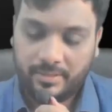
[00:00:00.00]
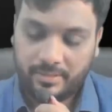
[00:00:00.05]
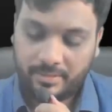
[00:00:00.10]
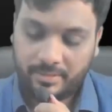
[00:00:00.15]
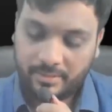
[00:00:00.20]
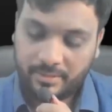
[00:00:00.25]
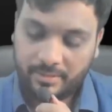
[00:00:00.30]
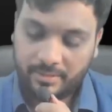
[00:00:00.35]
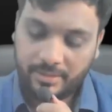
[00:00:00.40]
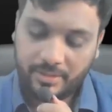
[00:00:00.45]

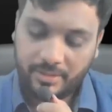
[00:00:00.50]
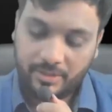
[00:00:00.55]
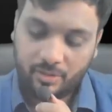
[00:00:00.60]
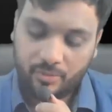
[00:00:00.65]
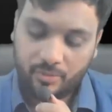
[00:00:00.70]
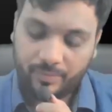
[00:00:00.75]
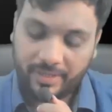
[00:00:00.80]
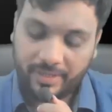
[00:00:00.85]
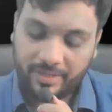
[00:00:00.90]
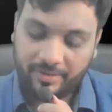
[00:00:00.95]
This is to
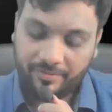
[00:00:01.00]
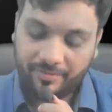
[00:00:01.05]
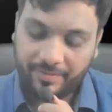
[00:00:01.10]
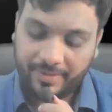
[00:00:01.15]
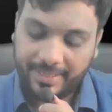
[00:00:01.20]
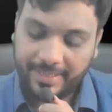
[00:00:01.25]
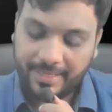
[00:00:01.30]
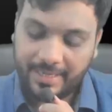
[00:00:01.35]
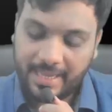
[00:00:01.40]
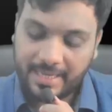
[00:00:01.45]
verify
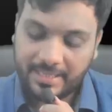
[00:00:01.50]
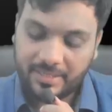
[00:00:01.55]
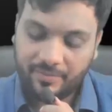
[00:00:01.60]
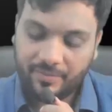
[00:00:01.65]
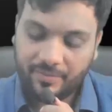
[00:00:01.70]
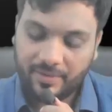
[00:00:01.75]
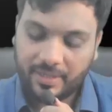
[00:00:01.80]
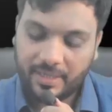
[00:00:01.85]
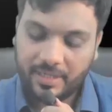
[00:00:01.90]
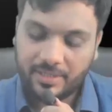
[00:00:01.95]

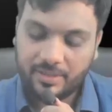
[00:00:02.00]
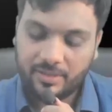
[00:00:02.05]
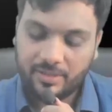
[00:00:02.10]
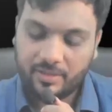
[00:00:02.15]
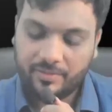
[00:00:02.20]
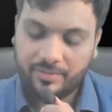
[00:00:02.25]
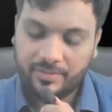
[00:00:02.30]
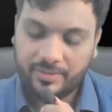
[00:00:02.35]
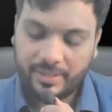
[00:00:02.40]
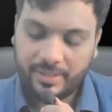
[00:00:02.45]
classification
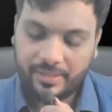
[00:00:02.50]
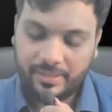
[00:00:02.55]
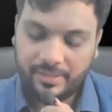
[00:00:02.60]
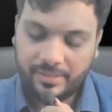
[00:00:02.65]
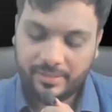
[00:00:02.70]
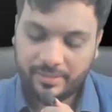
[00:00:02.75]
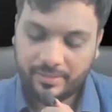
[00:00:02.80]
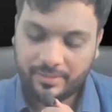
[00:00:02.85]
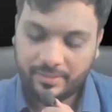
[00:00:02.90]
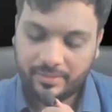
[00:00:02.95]
of
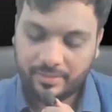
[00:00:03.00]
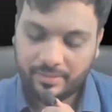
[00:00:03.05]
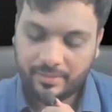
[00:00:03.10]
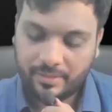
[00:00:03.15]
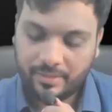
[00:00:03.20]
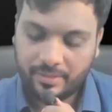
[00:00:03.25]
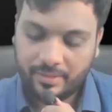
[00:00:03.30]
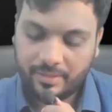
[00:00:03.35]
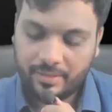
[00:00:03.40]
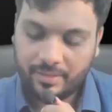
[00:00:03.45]
sales.
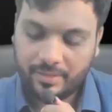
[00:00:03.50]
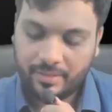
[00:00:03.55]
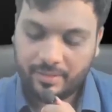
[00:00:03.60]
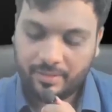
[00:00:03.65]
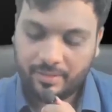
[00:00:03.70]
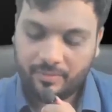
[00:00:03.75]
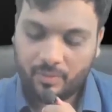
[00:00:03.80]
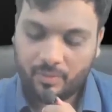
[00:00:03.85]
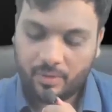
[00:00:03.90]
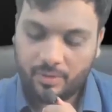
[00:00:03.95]

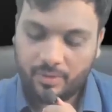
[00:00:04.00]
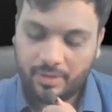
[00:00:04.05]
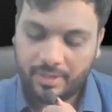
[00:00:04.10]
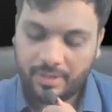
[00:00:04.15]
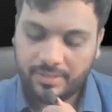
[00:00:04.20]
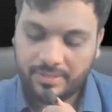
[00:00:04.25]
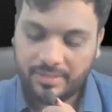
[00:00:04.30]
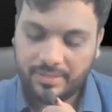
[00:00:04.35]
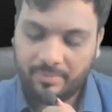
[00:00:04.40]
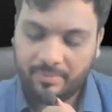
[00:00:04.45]
What do you
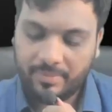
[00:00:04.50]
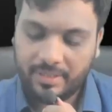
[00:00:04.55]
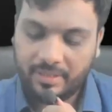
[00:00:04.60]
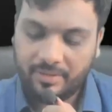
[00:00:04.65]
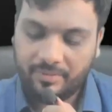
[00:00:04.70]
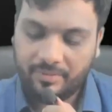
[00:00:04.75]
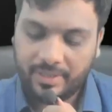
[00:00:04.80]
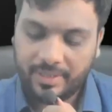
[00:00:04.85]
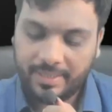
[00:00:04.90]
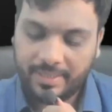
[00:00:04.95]
understand by the
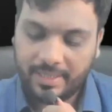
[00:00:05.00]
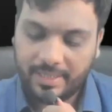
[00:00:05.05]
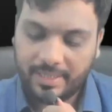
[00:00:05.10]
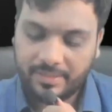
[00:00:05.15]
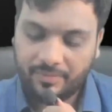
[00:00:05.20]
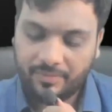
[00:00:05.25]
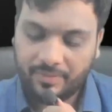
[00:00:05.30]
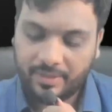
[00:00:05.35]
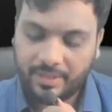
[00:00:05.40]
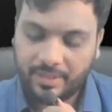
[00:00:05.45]
word
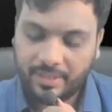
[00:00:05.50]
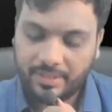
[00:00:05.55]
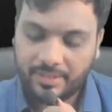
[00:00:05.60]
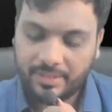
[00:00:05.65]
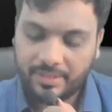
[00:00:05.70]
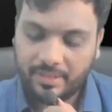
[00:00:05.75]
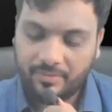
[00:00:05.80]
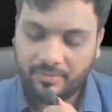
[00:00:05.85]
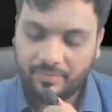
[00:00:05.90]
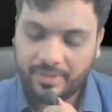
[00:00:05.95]

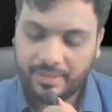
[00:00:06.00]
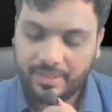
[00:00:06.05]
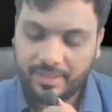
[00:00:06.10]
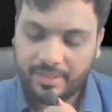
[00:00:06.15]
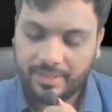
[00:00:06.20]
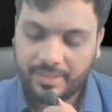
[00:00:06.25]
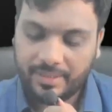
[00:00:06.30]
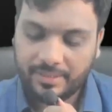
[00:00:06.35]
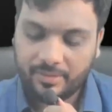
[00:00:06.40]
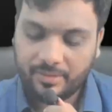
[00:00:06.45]
classification? Whether
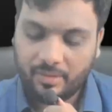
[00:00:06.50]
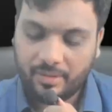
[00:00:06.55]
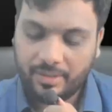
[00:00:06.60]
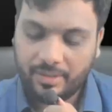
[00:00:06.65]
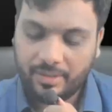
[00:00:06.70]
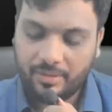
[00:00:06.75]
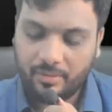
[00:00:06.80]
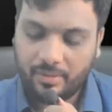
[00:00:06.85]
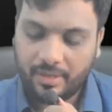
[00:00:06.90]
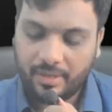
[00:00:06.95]
it has gone
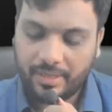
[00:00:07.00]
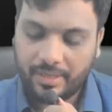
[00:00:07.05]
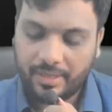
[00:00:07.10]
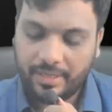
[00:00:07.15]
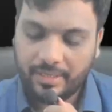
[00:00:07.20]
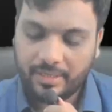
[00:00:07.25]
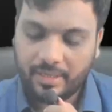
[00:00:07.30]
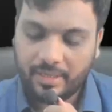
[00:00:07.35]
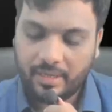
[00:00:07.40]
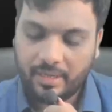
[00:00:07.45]
into
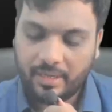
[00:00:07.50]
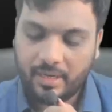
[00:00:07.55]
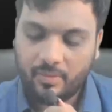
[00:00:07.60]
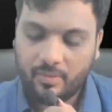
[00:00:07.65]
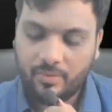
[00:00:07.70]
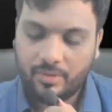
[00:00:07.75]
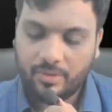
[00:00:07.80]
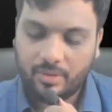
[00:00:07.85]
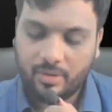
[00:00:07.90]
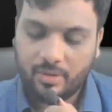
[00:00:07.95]
correct
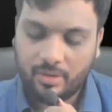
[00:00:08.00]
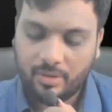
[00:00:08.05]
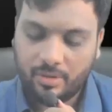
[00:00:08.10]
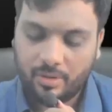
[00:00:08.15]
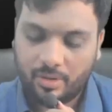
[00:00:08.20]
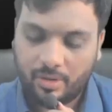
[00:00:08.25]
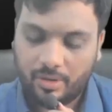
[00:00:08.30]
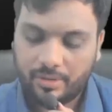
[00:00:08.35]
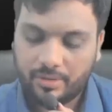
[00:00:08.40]
account or not.